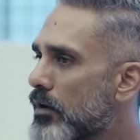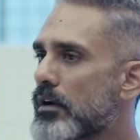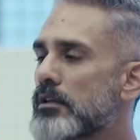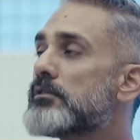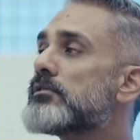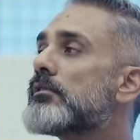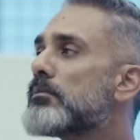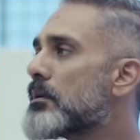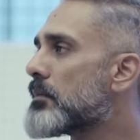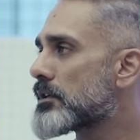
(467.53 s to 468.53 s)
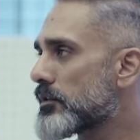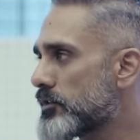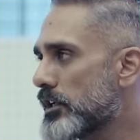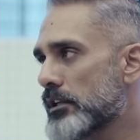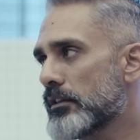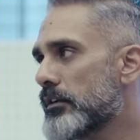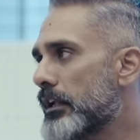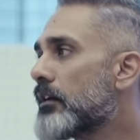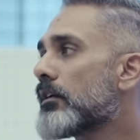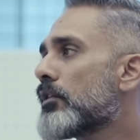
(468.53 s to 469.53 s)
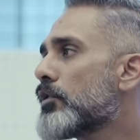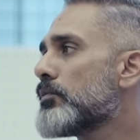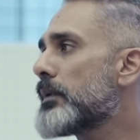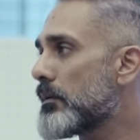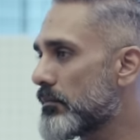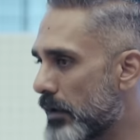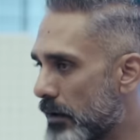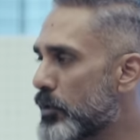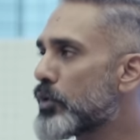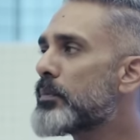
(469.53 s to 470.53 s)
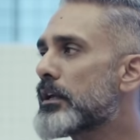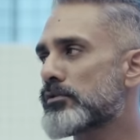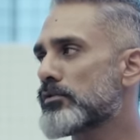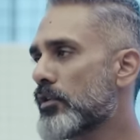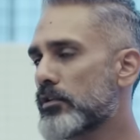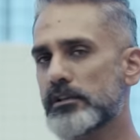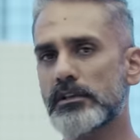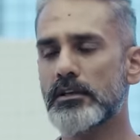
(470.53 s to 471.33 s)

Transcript: considerable amounts of chasing the dealer to be able to place those orders and